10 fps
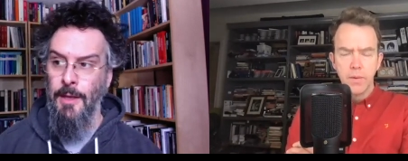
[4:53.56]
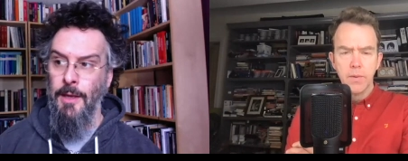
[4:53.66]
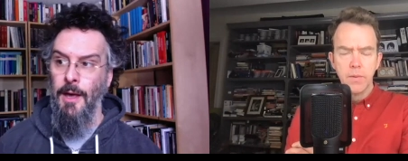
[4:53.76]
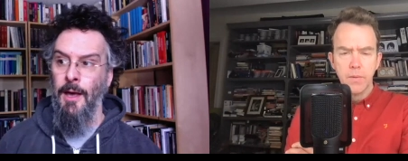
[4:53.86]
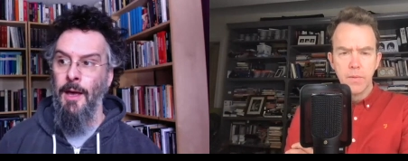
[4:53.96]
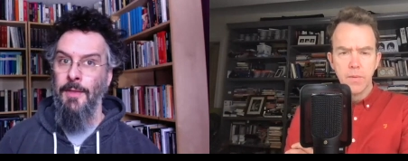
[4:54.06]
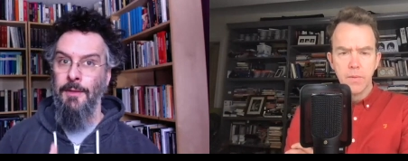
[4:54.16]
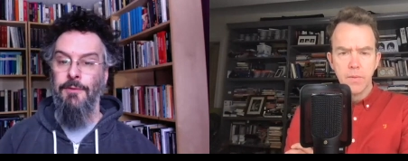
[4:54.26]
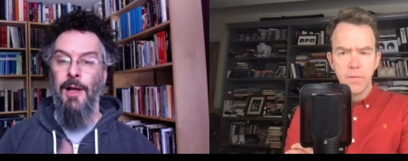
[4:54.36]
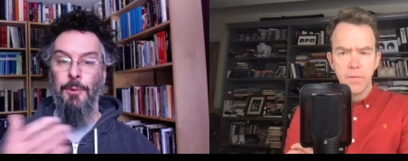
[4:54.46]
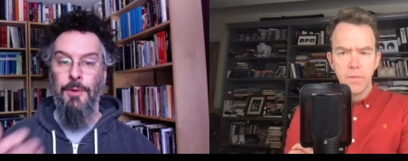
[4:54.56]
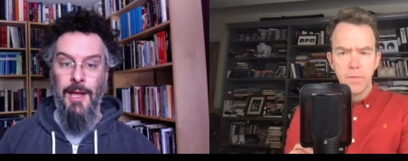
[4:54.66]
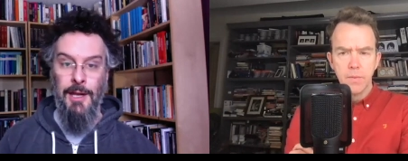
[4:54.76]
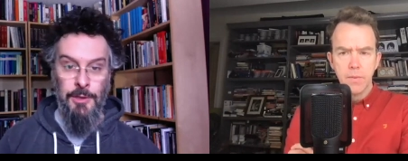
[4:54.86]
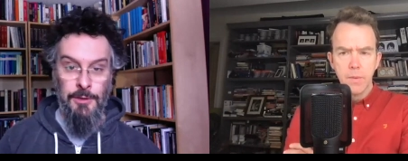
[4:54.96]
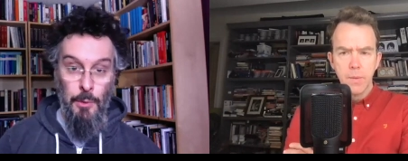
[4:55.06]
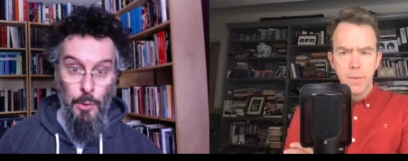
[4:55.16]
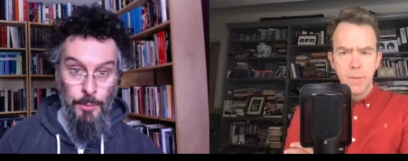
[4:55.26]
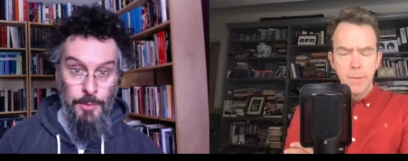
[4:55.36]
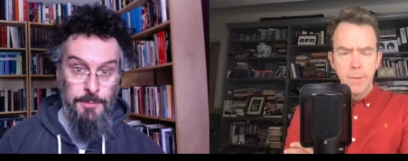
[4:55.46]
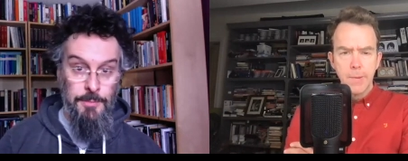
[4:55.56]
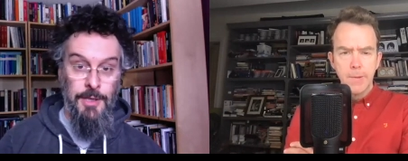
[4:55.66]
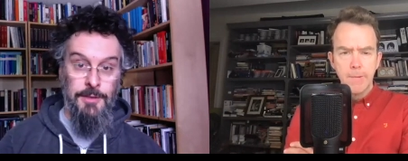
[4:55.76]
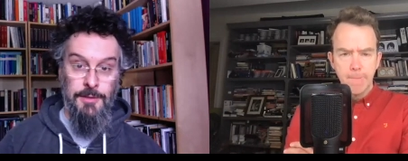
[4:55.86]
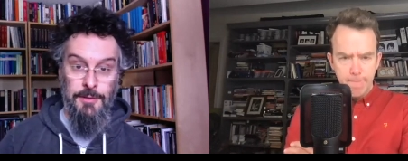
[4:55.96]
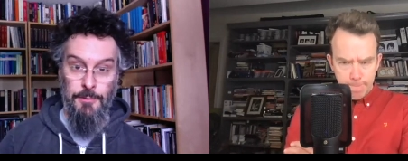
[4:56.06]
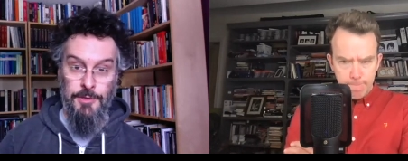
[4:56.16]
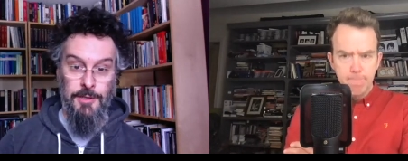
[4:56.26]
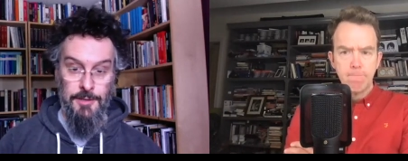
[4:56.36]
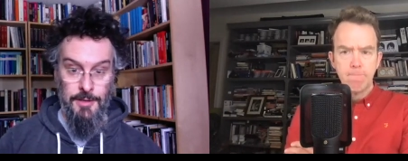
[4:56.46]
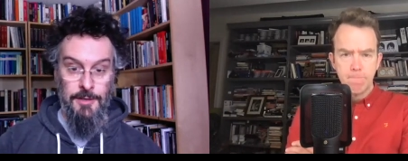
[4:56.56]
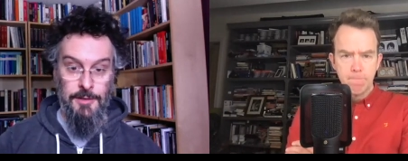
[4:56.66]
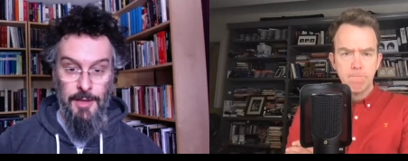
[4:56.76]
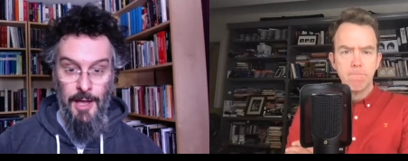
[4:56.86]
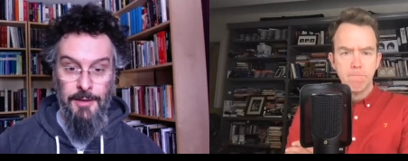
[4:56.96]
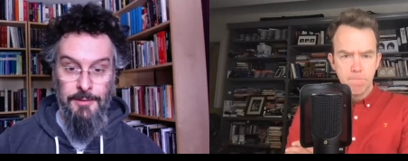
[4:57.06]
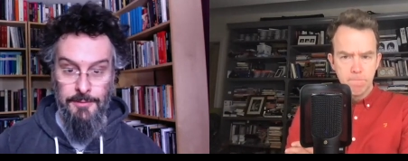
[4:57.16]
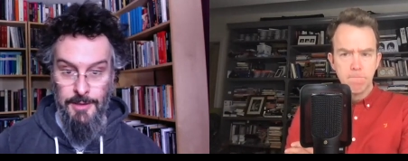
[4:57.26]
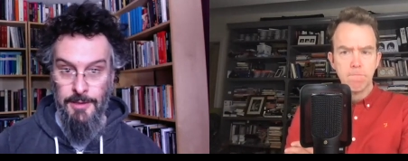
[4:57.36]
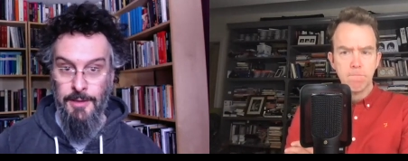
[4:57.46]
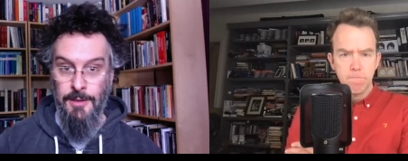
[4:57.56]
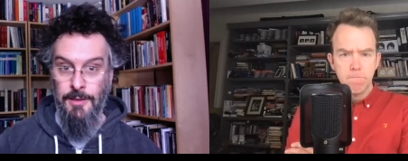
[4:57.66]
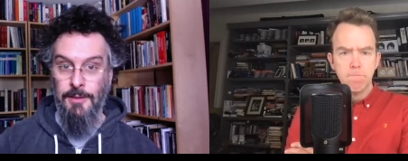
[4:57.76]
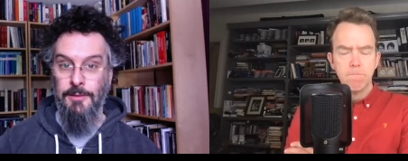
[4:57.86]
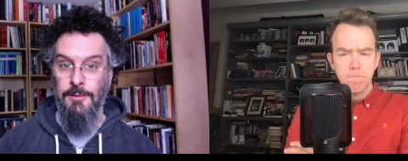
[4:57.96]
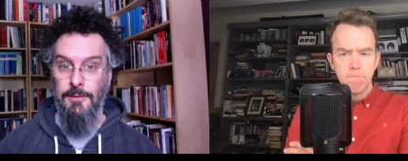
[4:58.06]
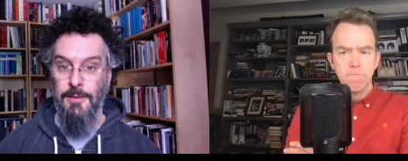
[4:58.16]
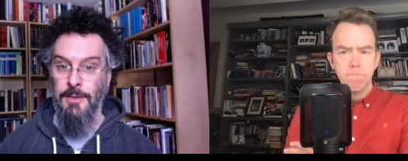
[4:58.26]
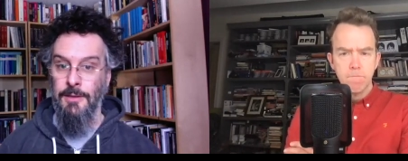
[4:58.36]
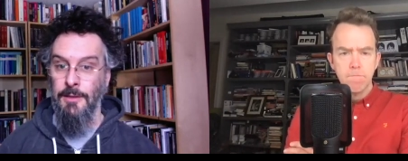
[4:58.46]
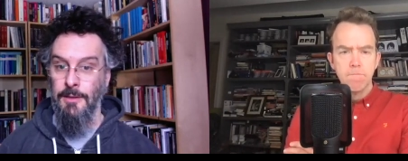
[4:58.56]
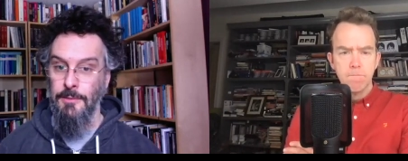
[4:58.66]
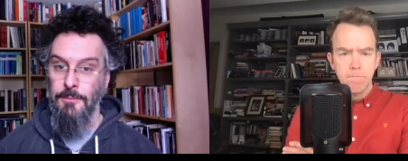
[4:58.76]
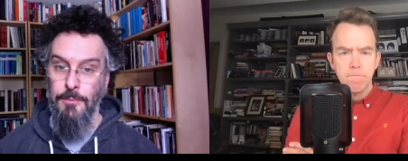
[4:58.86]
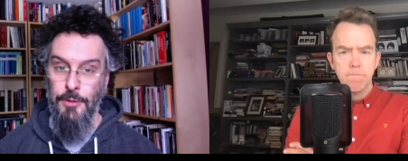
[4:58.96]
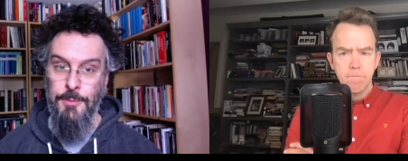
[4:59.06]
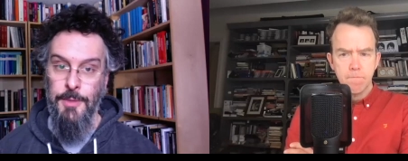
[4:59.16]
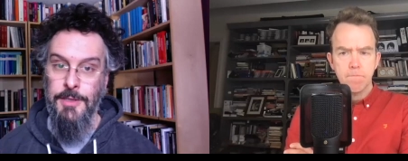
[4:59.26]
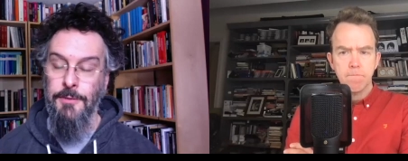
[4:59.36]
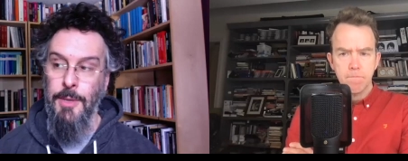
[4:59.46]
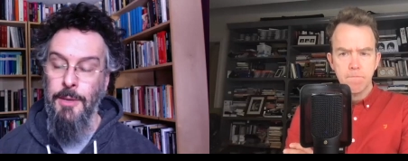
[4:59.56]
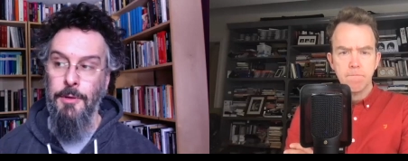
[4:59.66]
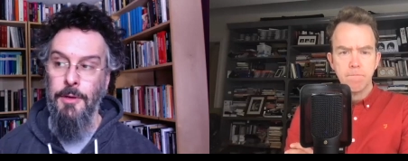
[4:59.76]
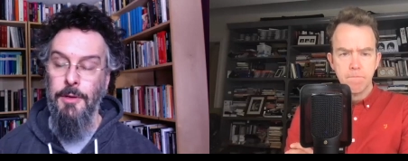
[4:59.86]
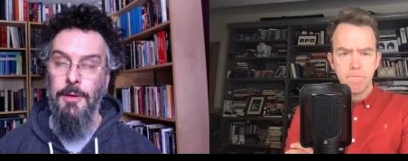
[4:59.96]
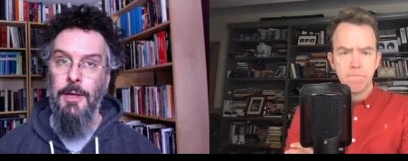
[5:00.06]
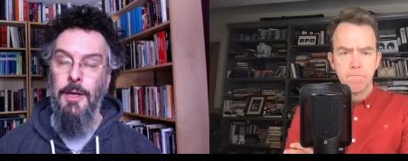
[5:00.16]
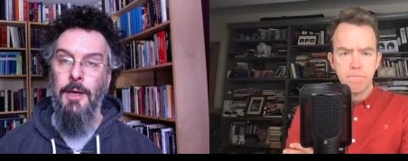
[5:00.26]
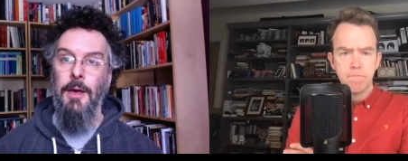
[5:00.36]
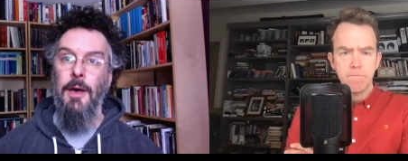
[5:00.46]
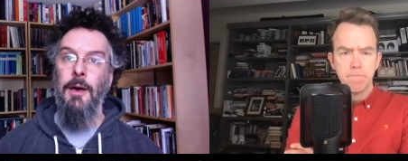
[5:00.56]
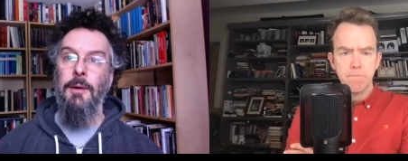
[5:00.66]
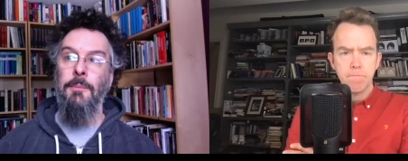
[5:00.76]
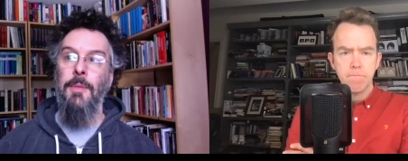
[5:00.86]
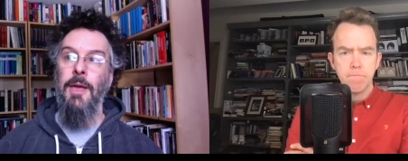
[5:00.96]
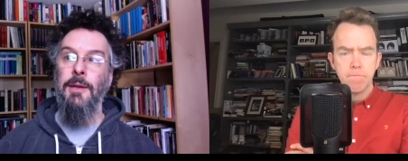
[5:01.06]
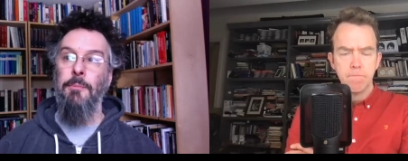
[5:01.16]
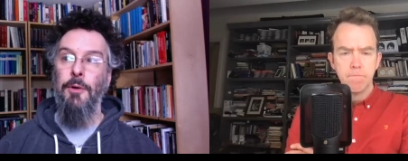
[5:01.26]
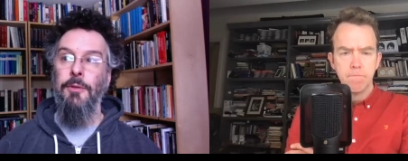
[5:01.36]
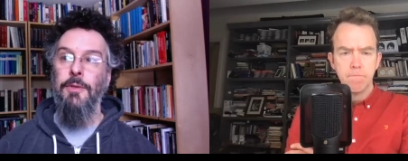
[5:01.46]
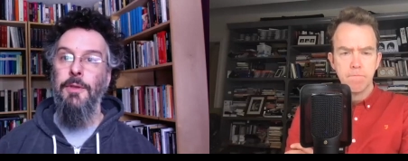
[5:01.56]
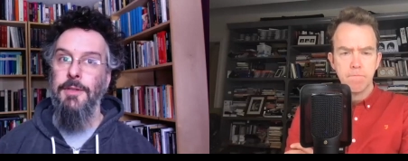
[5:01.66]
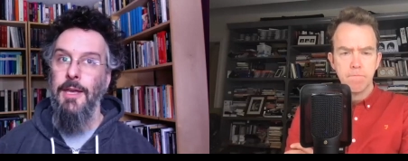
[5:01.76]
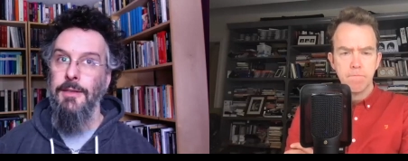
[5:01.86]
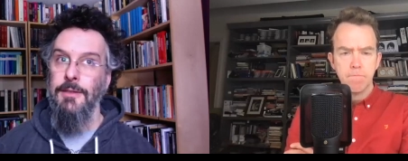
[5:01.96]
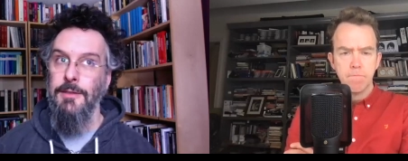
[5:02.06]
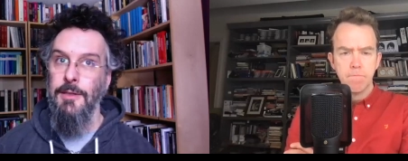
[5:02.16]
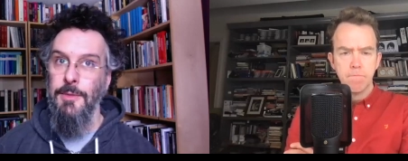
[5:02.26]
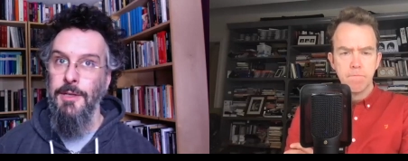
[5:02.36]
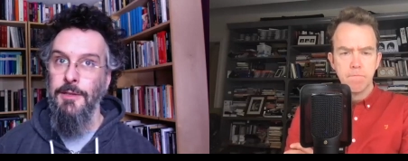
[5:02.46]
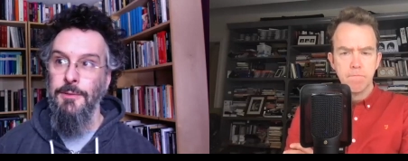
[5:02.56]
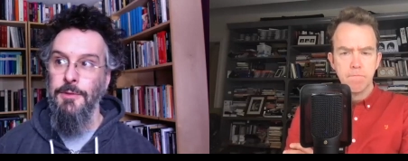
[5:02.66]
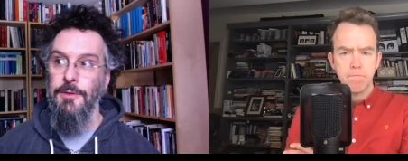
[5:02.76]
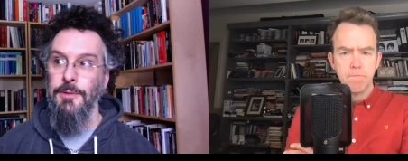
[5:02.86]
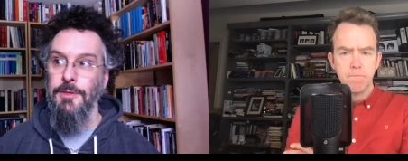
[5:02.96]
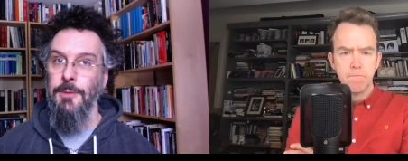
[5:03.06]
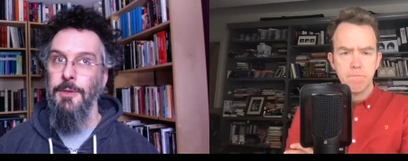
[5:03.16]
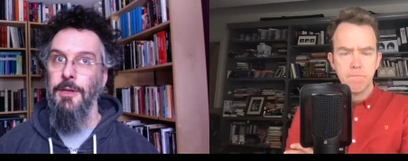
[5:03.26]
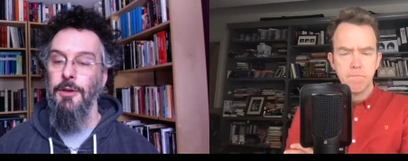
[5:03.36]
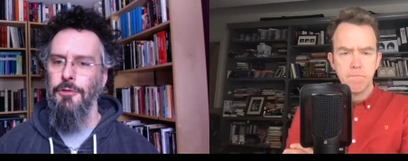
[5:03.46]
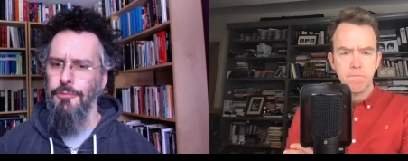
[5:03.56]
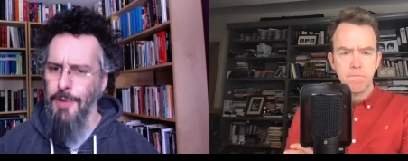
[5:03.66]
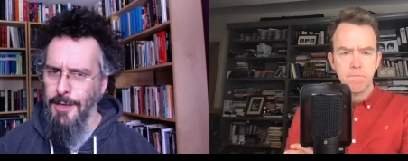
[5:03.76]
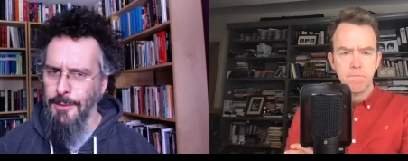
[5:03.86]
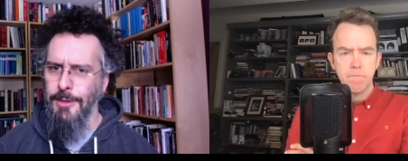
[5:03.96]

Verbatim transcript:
Speaker 1: Uh, and then following that, you get the orbis pictus, which I discuss a lot in the in the Perspectiva paper on. Um, and in both of those cases, Comenius was doing something incredibly